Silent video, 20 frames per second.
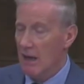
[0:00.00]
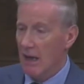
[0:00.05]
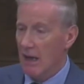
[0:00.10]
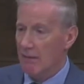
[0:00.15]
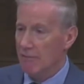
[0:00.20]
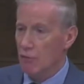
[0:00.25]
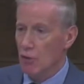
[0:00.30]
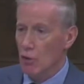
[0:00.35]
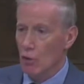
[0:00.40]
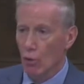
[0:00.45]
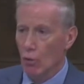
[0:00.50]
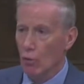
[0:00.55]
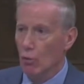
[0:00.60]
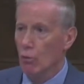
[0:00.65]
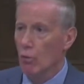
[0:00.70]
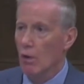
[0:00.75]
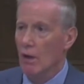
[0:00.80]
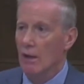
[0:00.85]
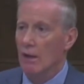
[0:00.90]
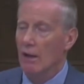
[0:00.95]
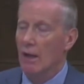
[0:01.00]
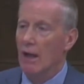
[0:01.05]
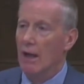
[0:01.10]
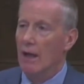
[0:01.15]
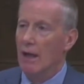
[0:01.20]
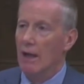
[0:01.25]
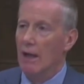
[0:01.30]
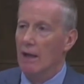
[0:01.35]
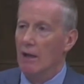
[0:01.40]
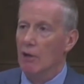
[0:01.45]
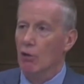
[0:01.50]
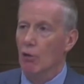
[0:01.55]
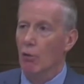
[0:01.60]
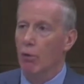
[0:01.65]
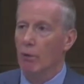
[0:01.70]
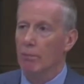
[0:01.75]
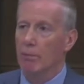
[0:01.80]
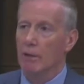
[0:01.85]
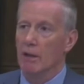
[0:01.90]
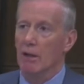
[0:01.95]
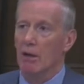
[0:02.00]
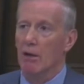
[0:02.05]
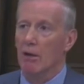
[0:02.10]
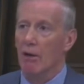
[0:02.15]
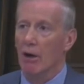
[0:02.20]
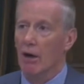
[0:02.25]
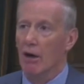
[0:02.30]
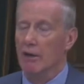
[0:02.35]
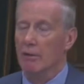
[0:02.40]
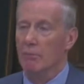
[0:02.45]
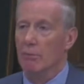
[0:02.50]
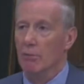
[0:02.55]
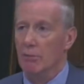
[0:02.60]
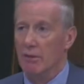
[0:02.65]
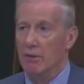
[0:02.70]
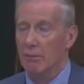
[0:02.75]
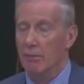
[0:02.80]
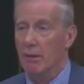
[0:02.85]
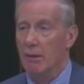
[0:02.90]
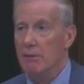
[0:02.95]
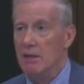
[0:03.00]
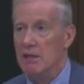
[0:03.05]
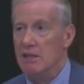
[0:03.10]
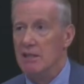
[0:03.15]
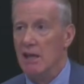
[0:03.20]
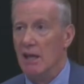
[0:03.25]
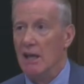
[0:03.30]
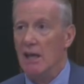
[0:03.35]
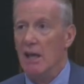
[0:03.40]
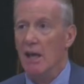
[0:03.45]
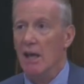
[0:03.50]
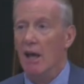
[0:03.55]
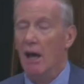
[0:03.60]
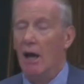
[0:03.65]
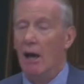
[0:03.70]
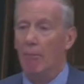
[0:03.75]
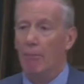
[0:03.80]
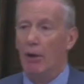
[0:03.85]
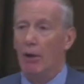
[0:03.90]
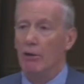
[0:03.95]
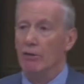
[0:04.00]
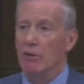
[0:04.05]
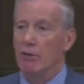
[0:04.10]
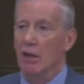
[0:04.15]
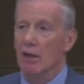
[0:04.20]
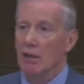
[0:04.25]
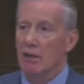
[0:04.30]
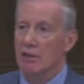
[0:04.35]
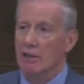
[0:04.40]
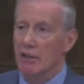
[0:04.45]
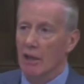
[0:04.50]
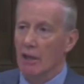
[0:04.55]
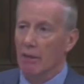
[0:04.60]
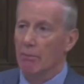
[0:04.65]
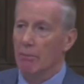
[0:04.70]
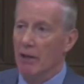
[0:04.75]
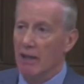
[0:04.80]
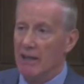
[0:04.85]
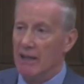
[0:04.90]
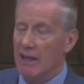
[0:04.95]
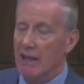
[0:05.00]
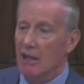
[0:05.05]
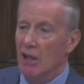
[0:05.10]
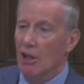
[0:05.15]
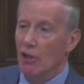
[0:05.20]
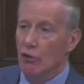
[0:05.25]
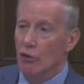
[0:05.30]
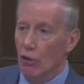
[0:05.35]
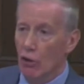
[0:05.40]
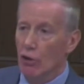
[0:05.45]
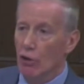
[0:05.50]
have no quibble or argument with the BBC about deliberating to a